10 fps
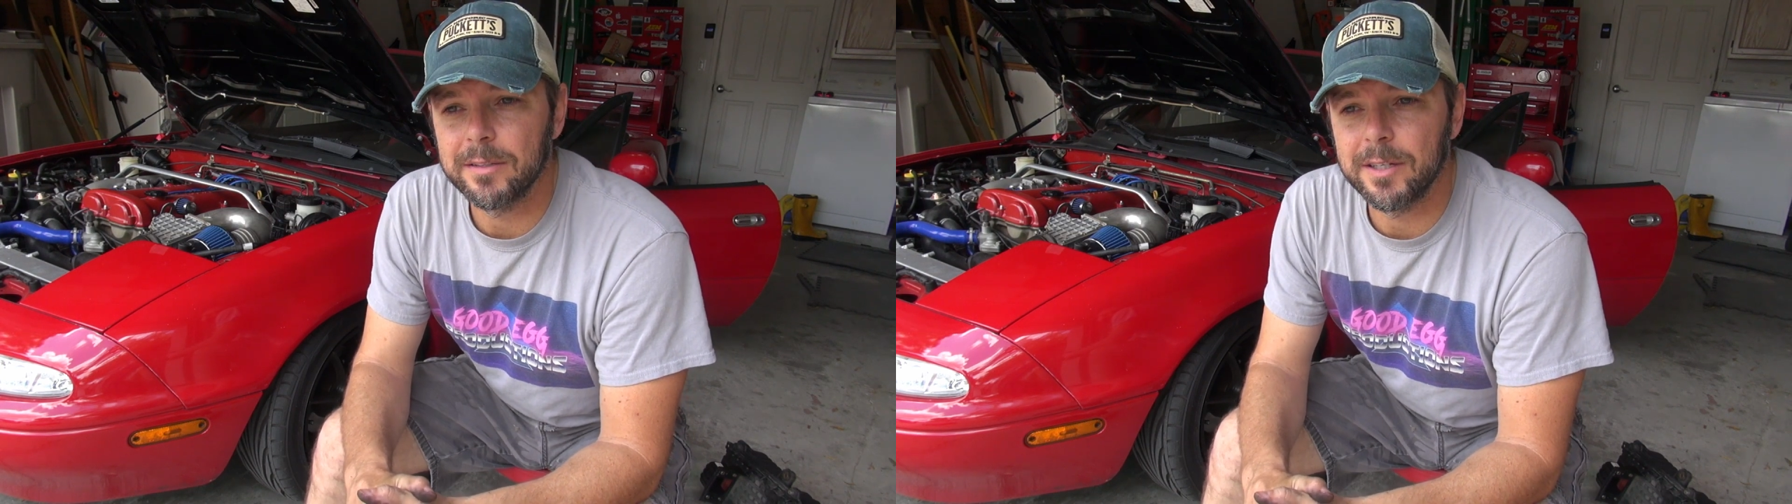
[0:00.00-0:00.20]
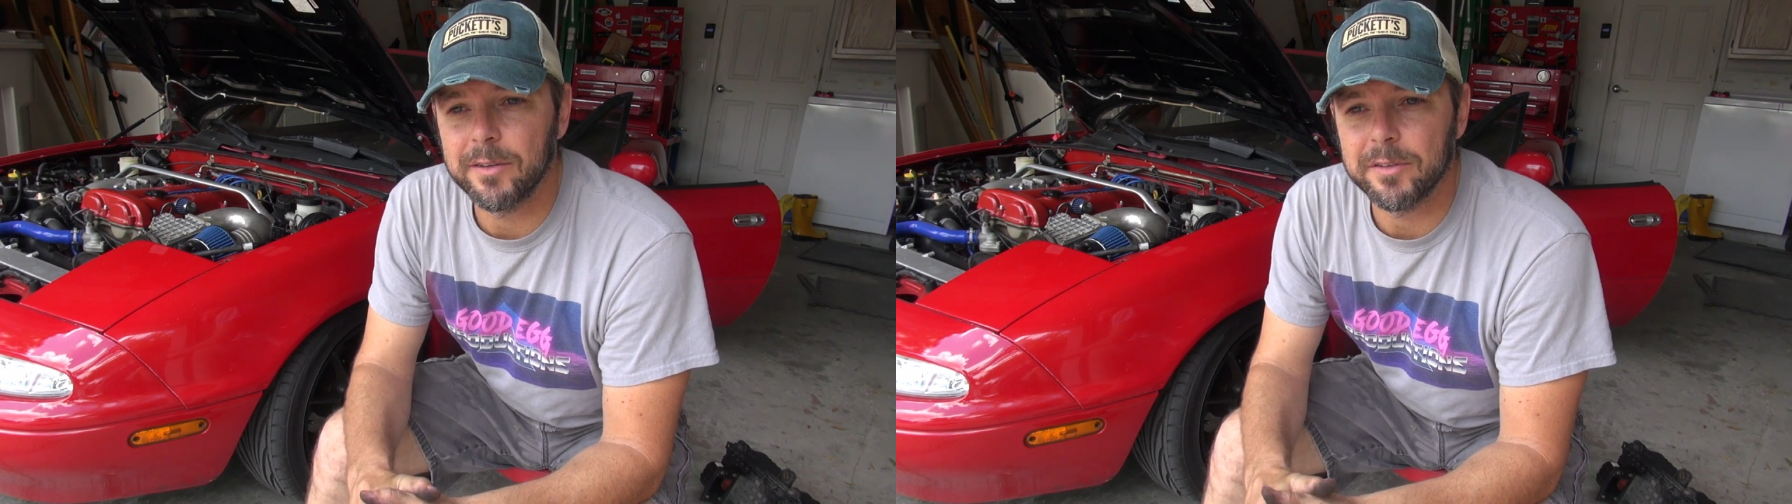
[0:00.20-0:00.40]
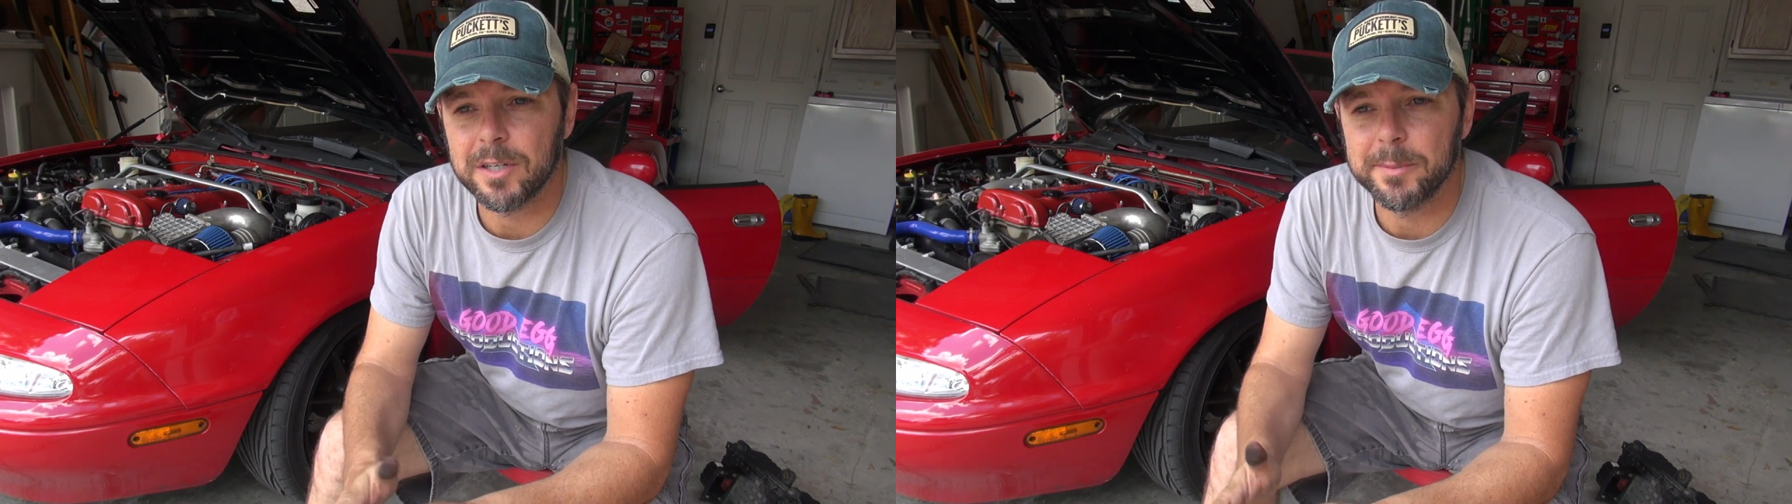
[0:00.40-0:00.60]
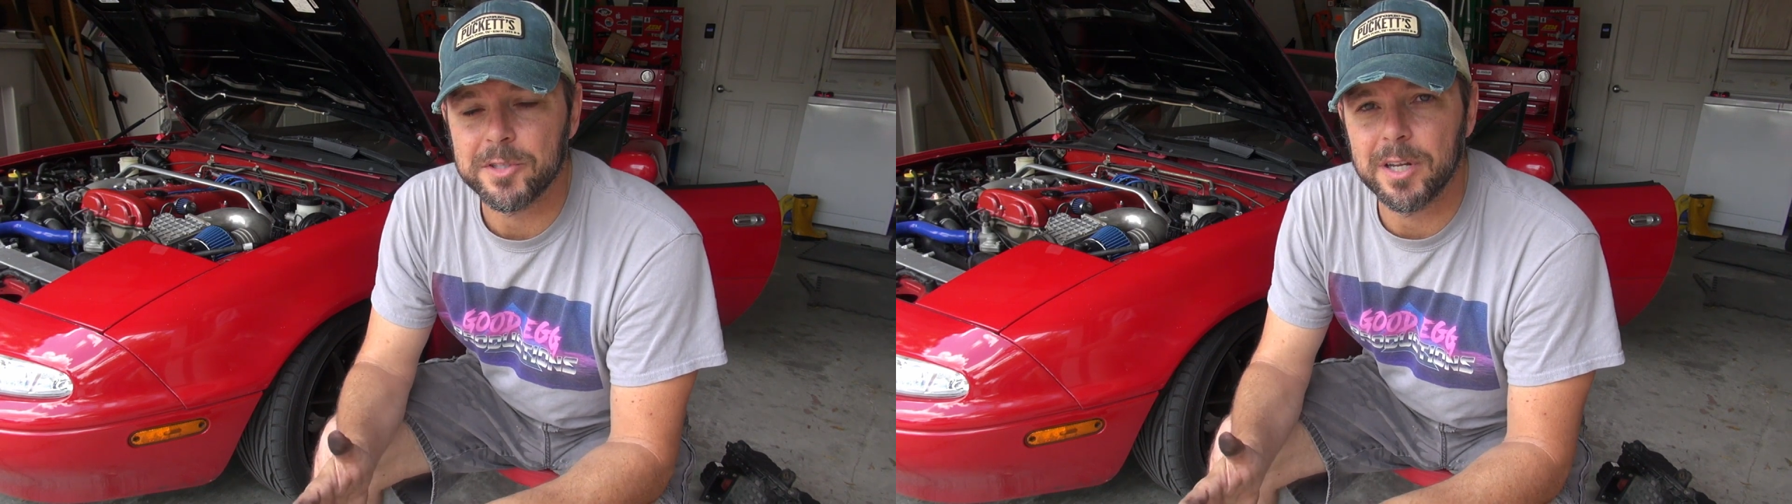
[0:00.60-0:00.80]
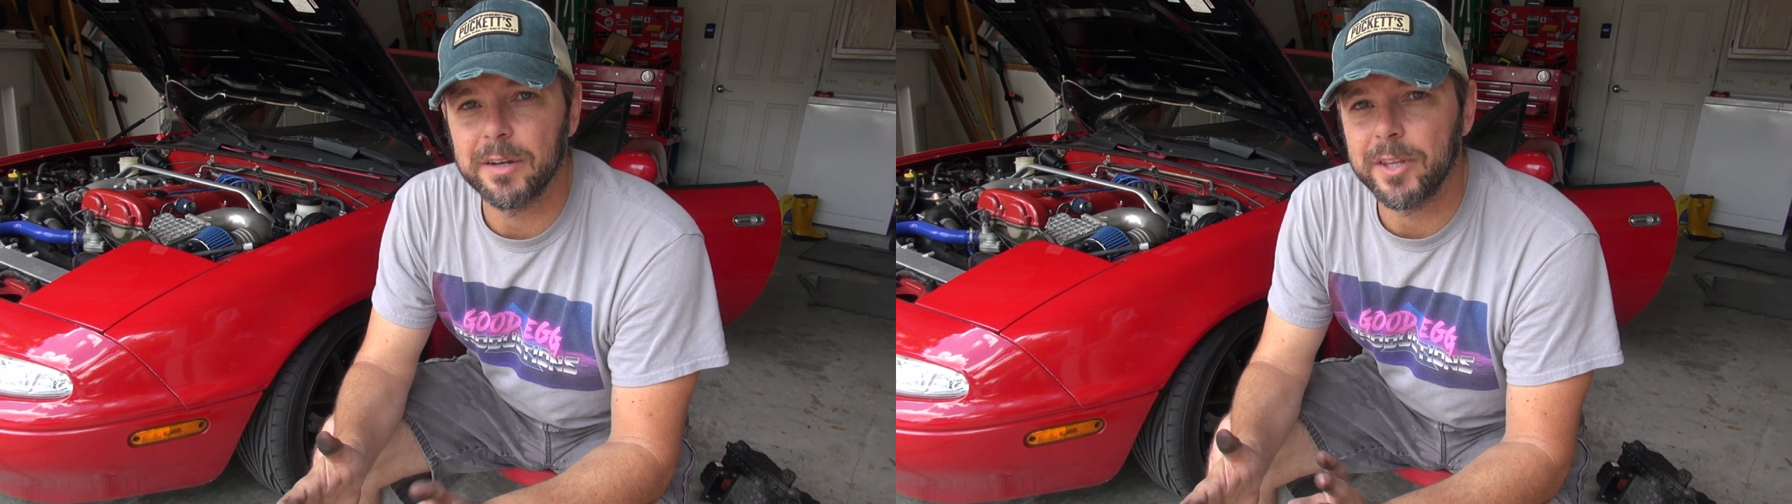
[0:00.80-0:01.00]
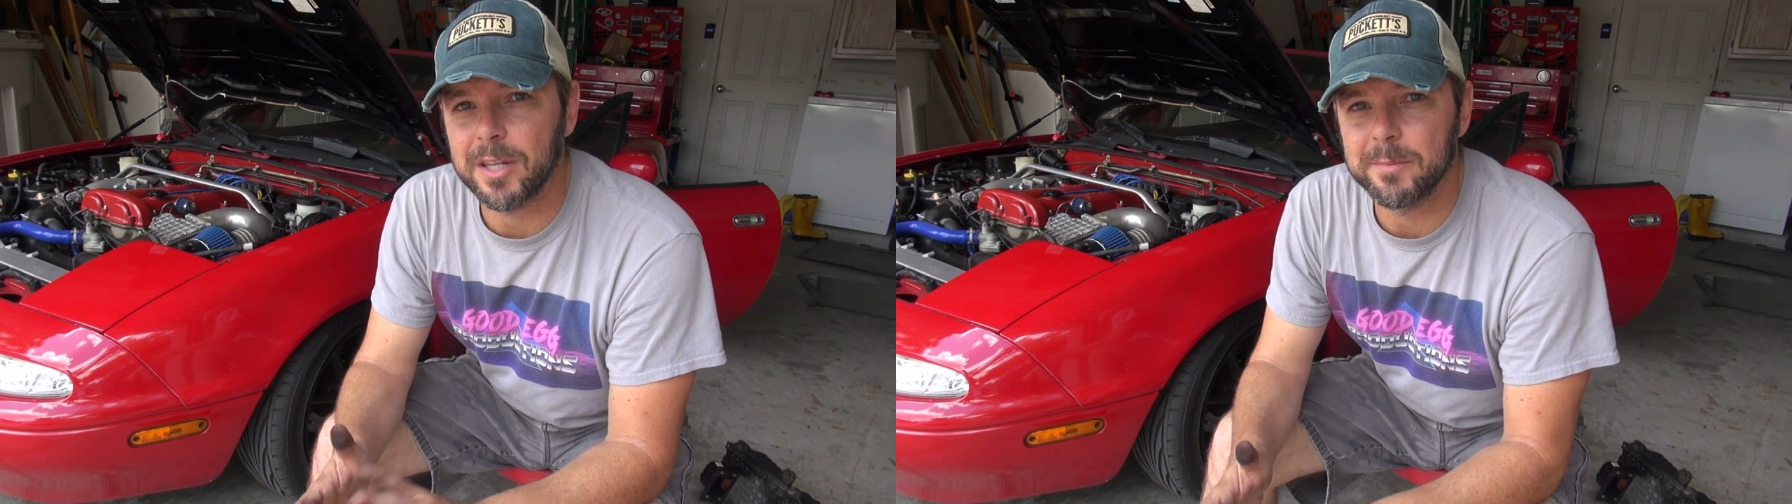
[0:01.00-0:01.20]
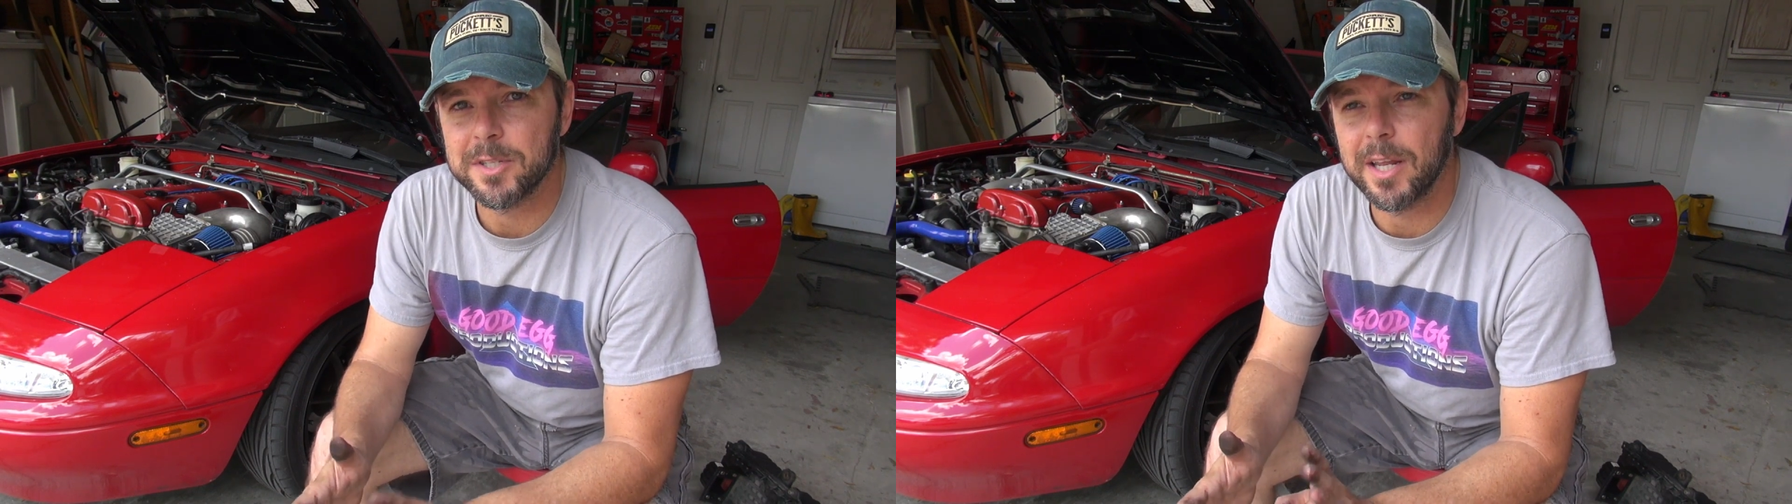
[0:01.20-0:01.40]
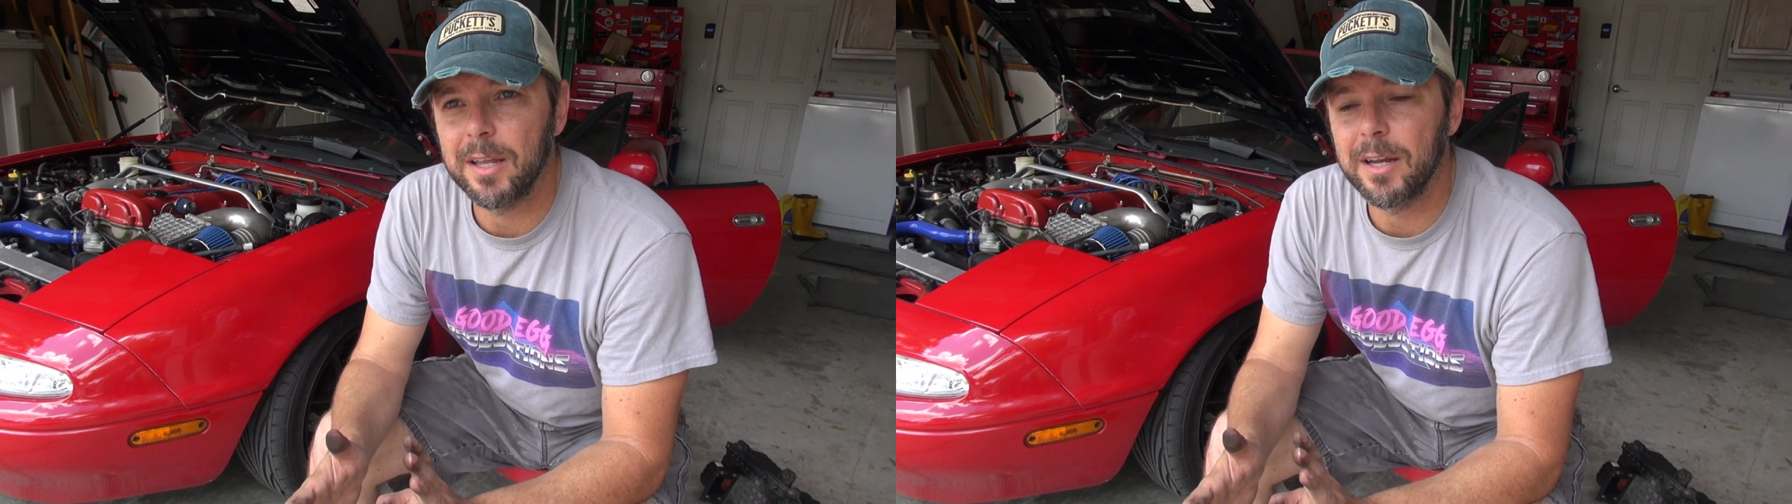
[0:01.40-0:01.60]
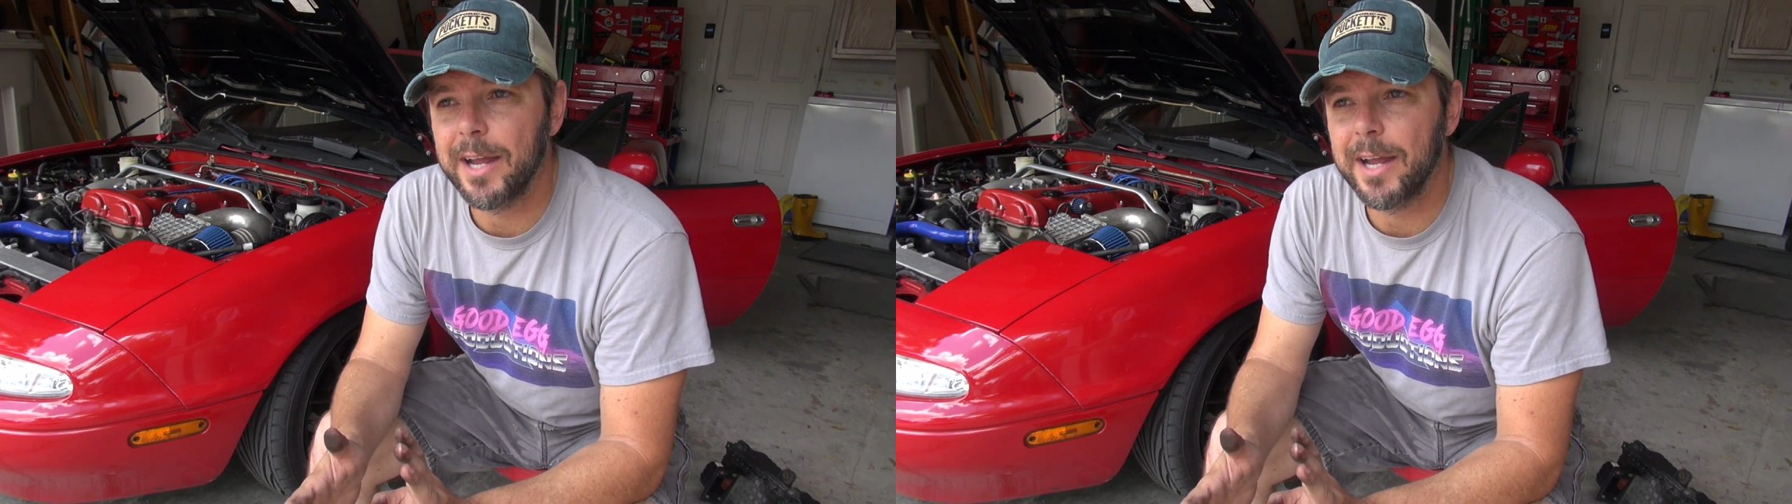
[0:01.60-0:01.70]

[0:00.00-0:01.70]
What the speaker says: you know, the turbo stuff and the cum stain.